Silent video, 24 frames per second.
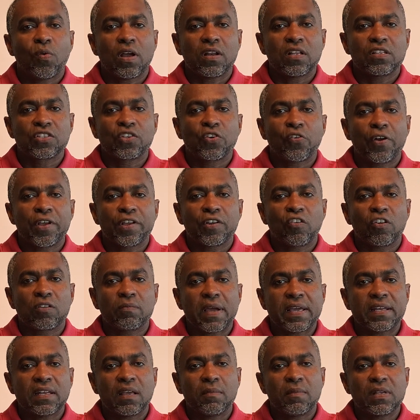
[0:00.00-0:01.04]
What is going
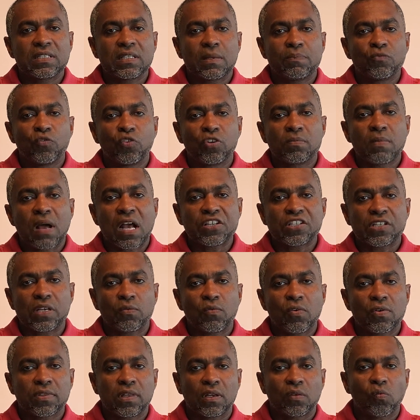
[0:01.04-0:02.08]
on? My name is Abdul
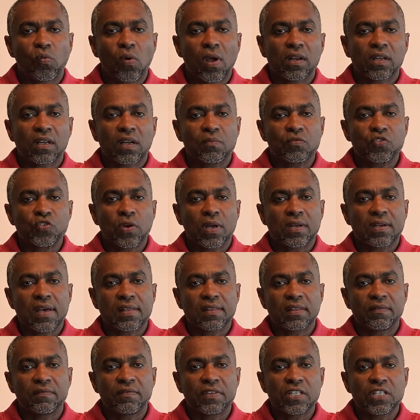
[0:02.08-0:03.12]
Wuth, and welcome to
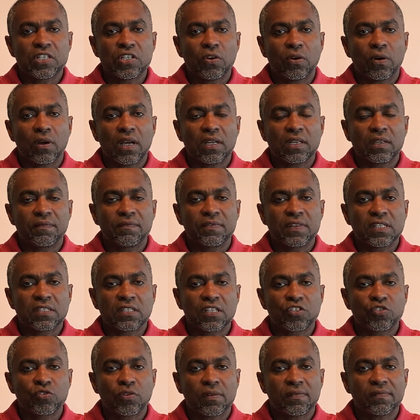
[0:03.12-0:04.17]
another video. And if
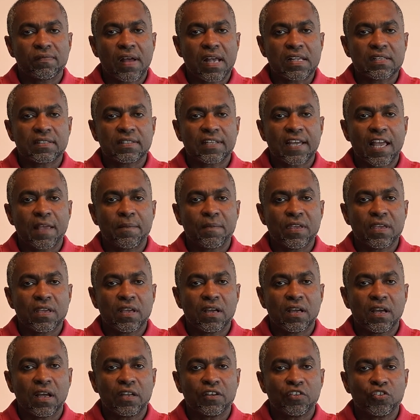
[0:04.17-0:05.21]
this is your first time
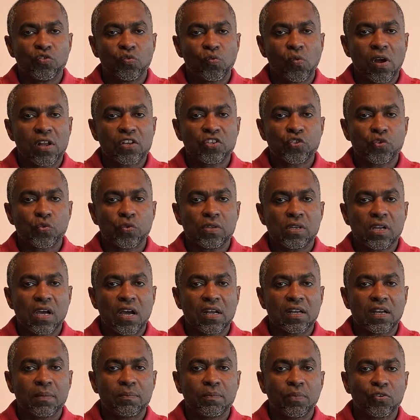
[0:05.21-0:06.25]
here and you want to
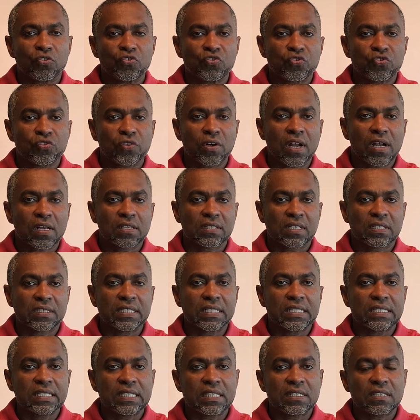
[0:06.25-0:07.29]
learn about drugs and
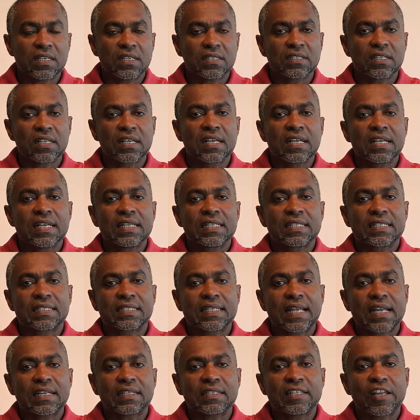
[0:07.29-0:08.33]
diseases,
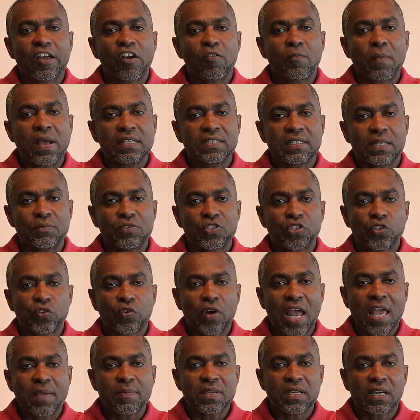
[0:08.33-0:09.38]
Start now by
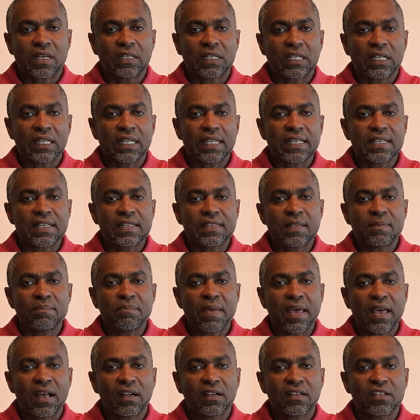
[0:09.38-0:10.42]
subscribing and clicking the
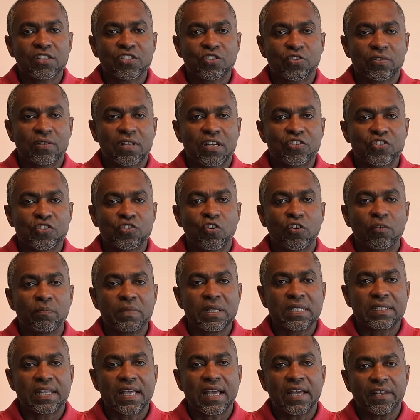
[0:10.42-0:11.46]
bell so that you don't
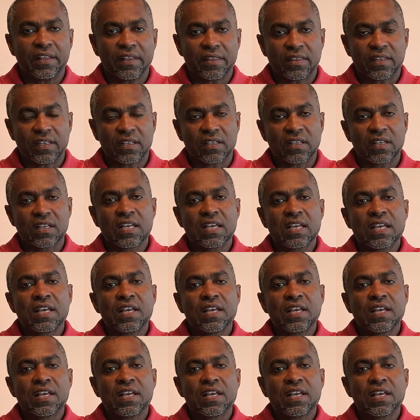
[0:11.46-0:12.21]
miss anything.